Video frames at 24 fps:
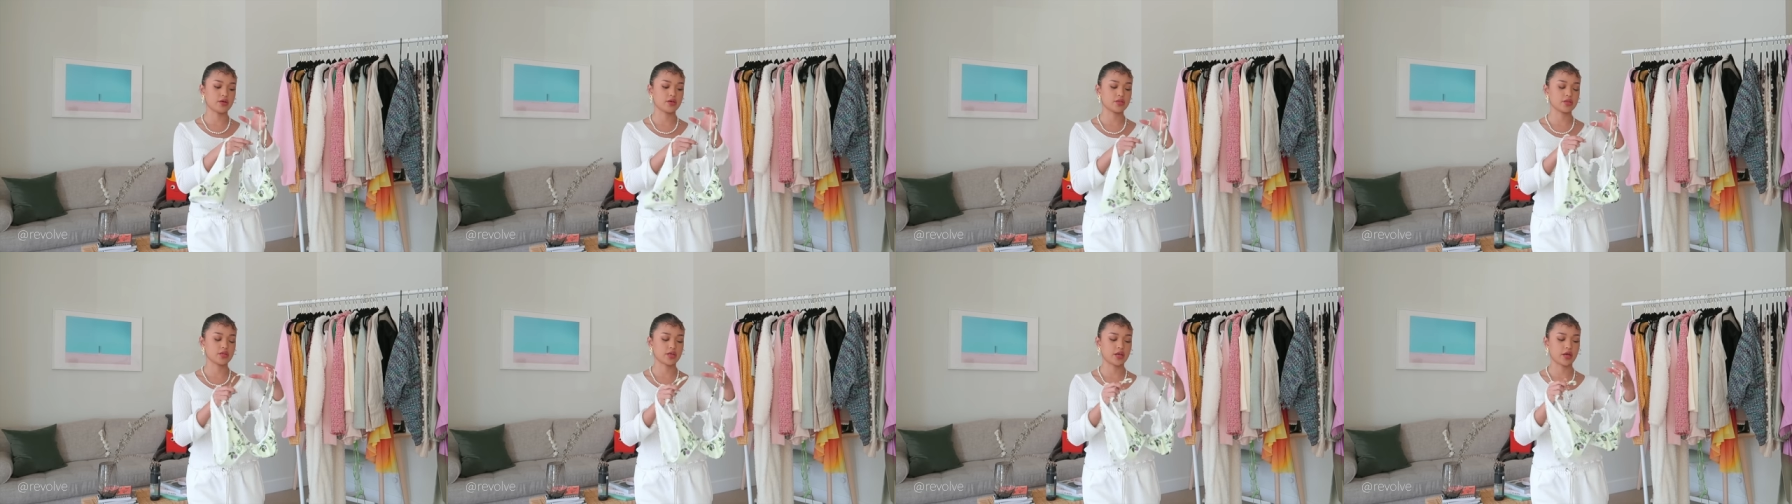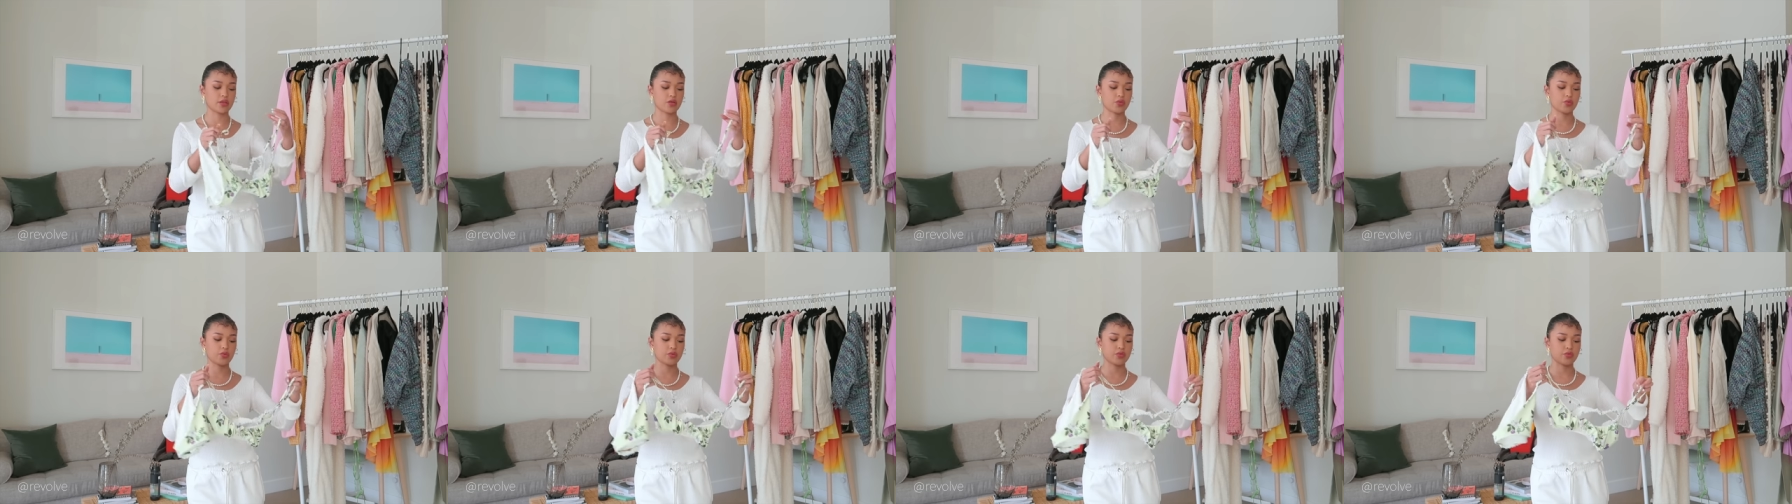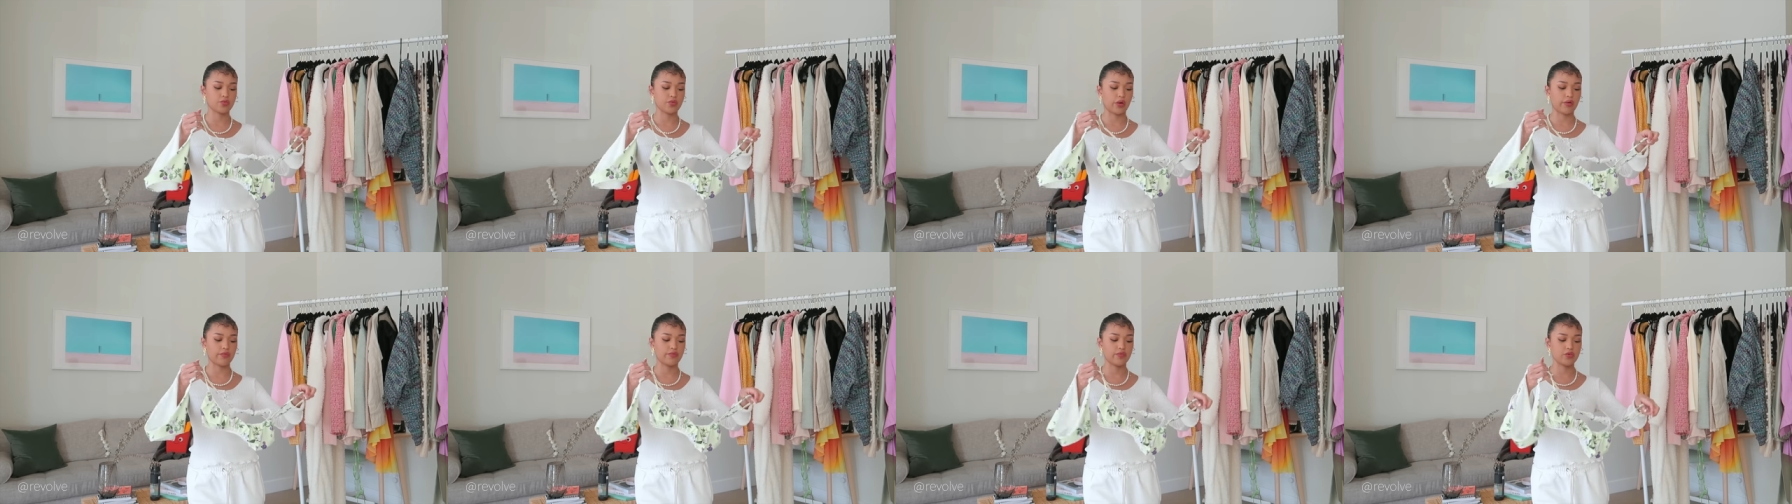together with
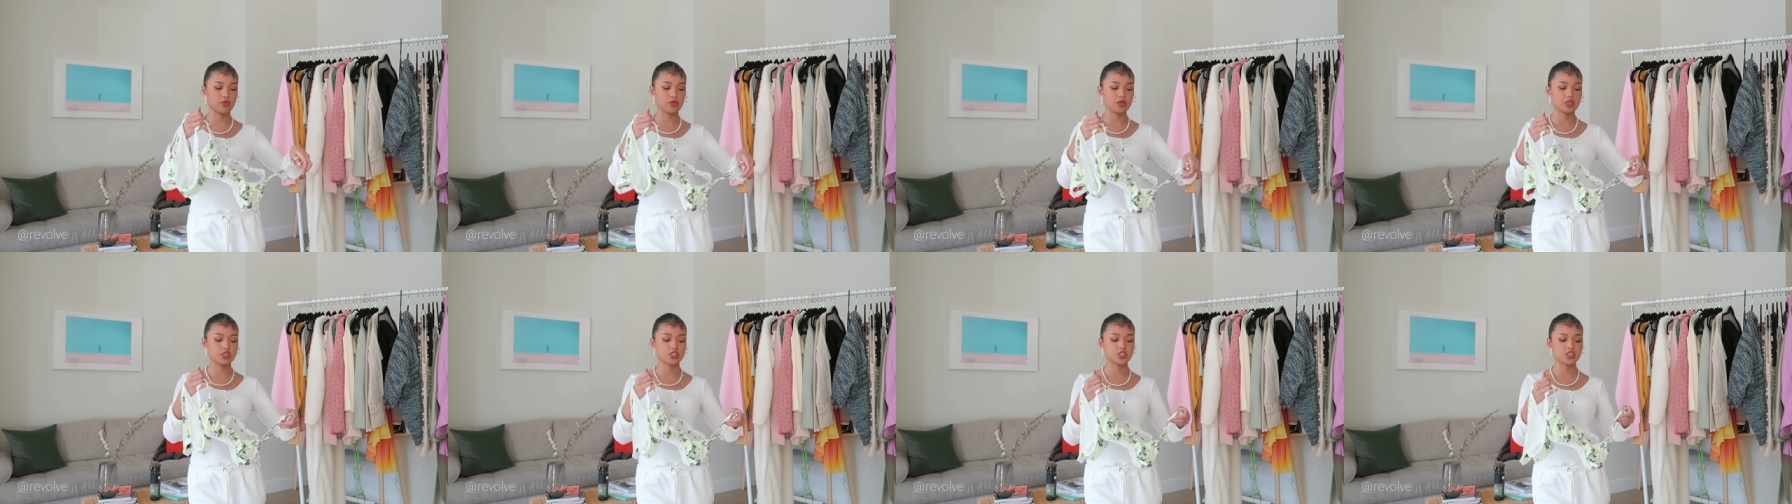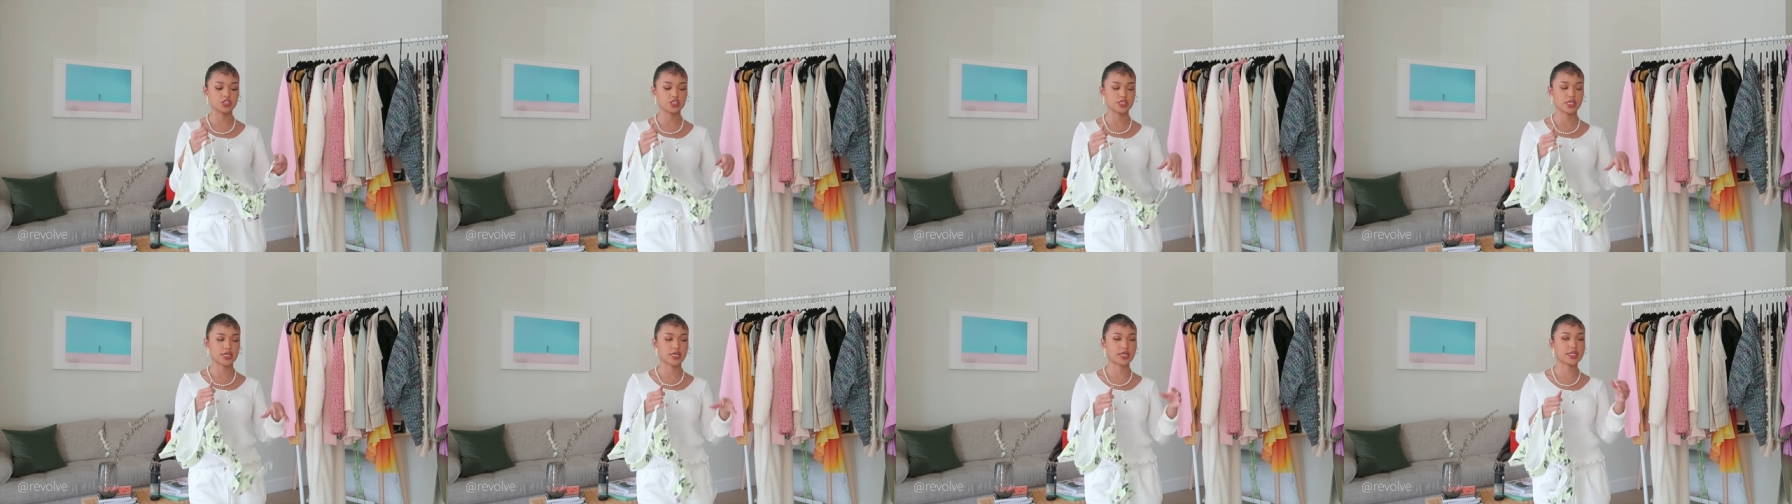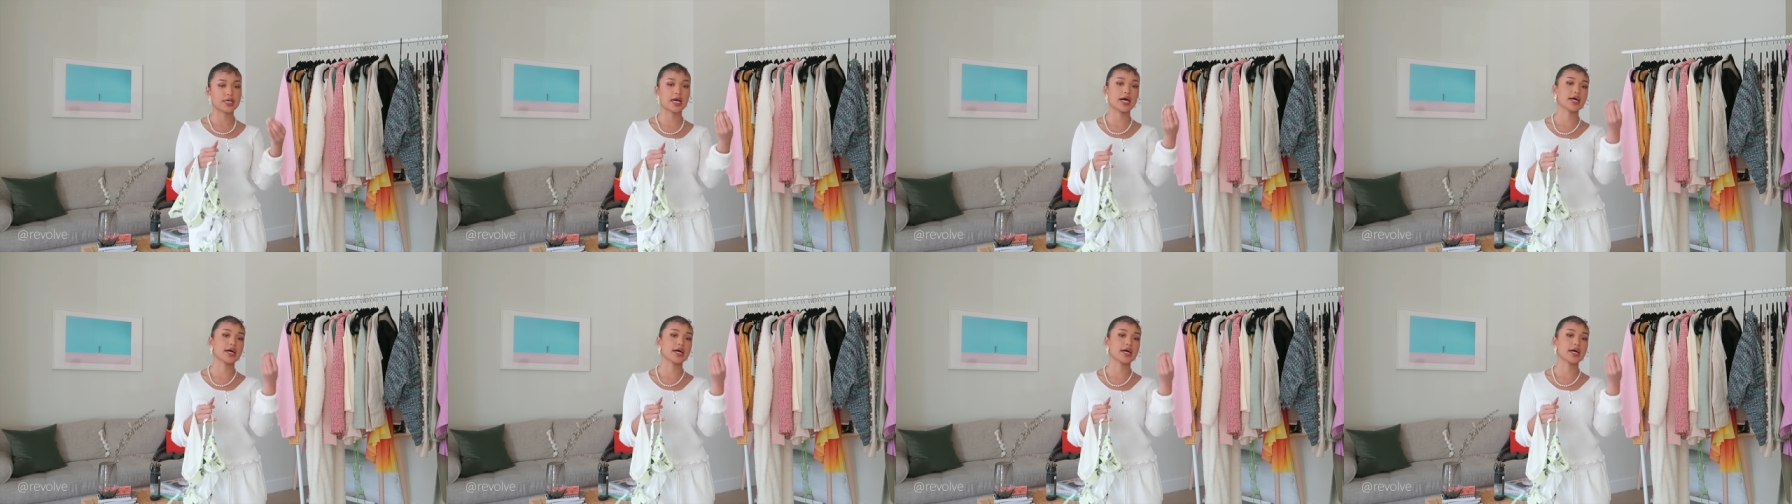a ruffle is just like an